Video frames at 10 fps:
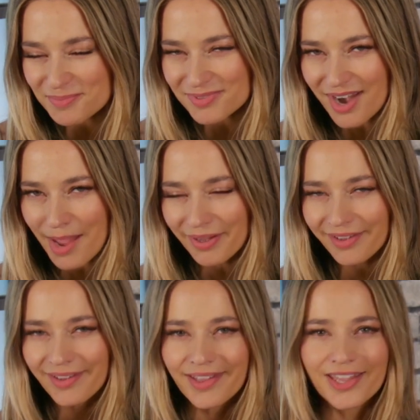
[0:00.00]

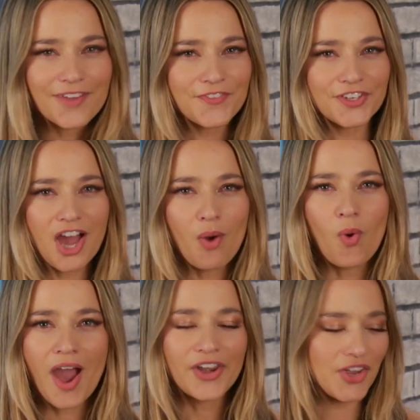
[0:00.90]
subscriber? If you're not,
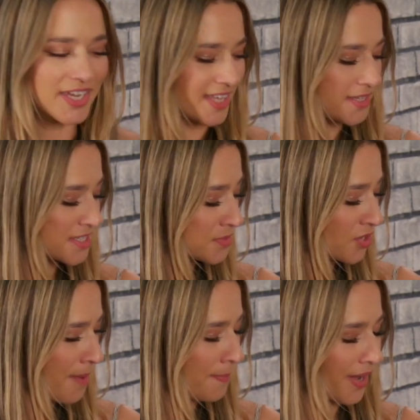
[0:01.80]
why not hit that
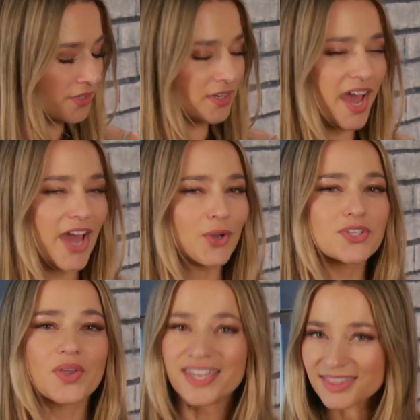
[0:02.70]
subscribe button and
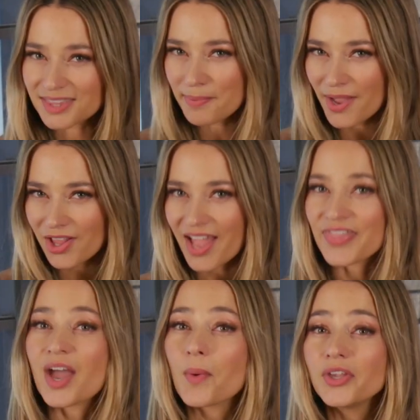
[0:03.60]
also hit the bell,
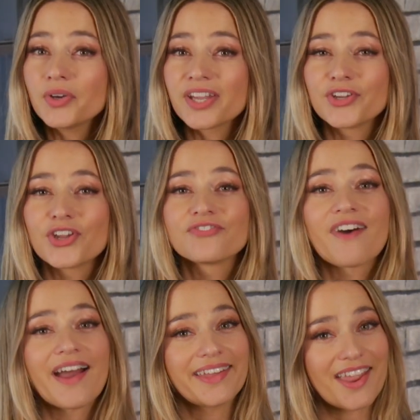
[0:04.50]
and that way you'll get
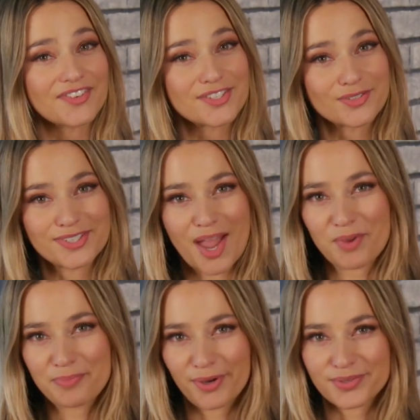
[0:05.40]
notified every single time
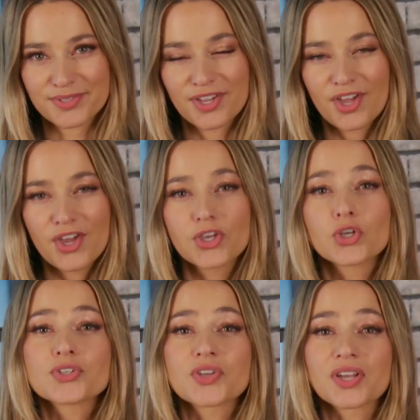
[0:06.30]
we post. You
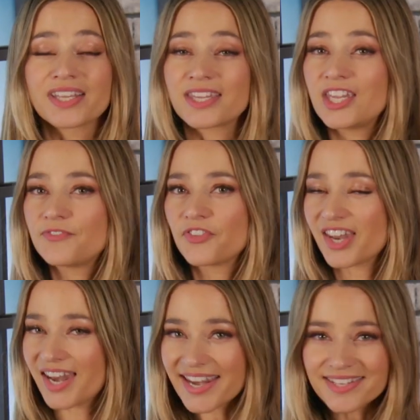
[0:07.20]
can also click here for the
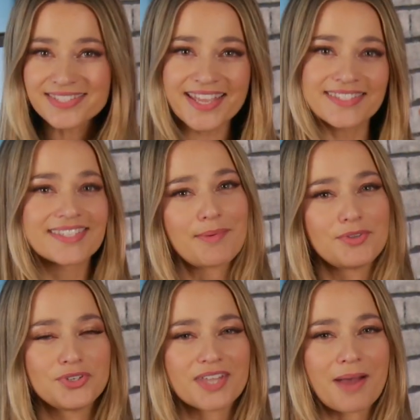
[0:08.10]
latest
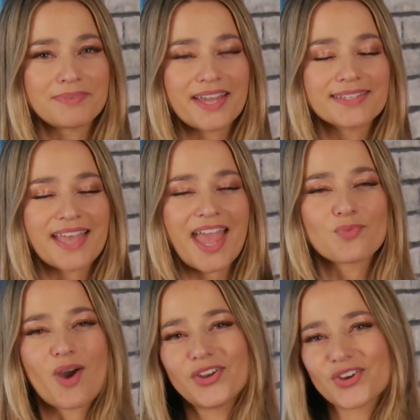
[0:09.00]
entertainment news updates,
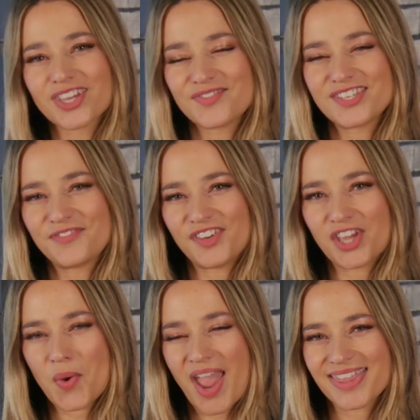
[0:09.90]
and why not give this
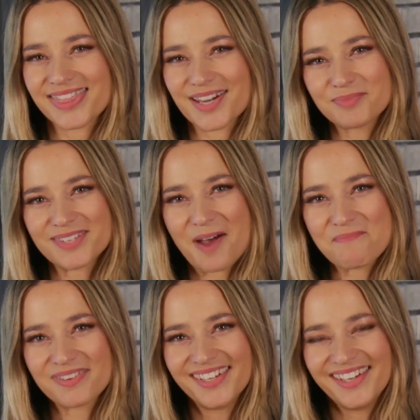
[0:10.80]
video a thumbs up.
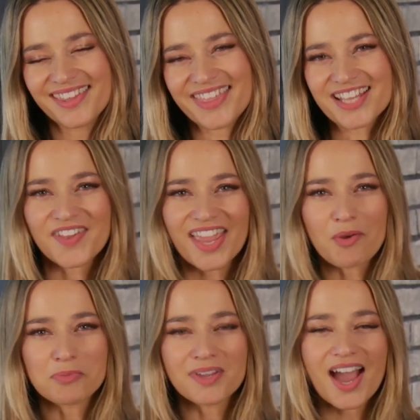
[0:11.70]
Thanks for hanging
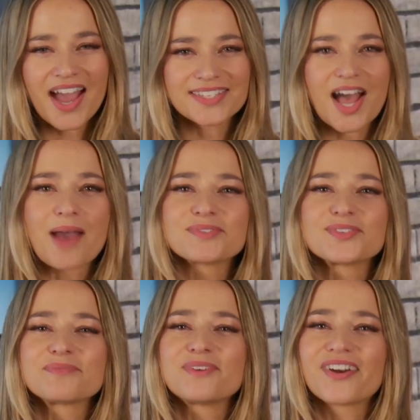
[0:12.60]
out with me guys, I'm
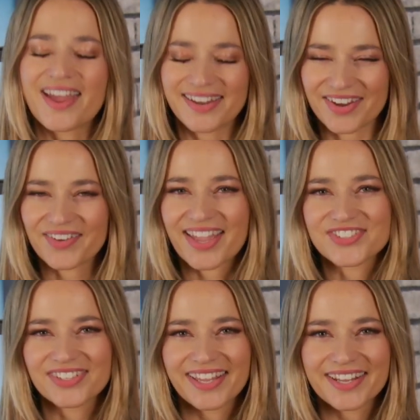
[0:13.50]
Sussan Mourad, and I'll
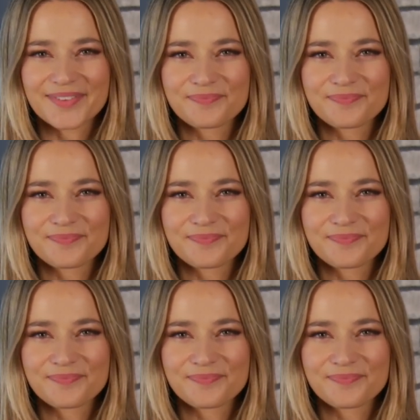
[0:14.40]
catch you later.